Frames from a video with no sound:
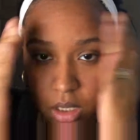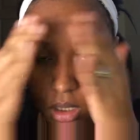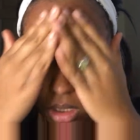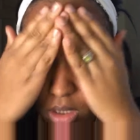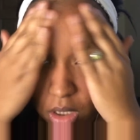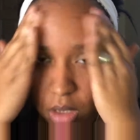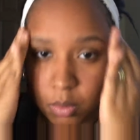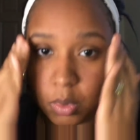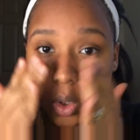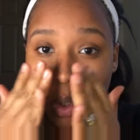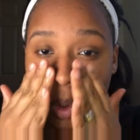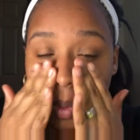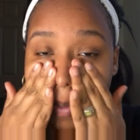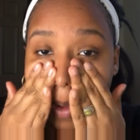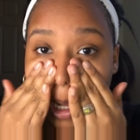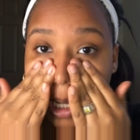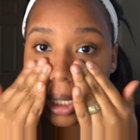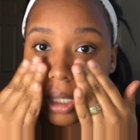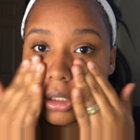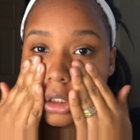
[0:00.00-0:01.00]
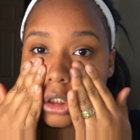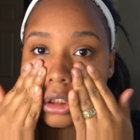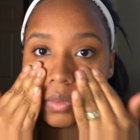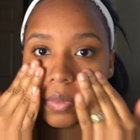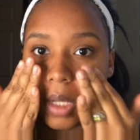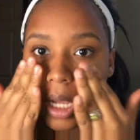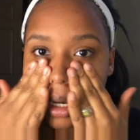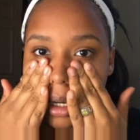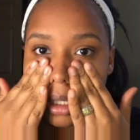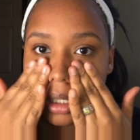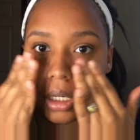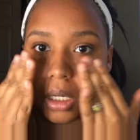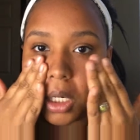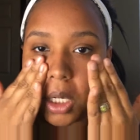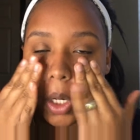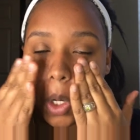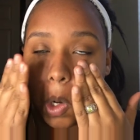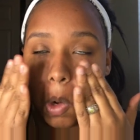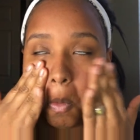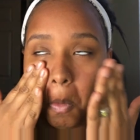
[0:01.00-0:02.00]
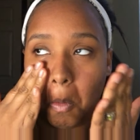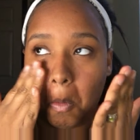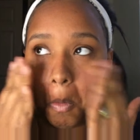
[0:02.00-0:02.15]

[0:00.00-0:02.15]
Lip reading: then I'm gonna go back and just pat it in here.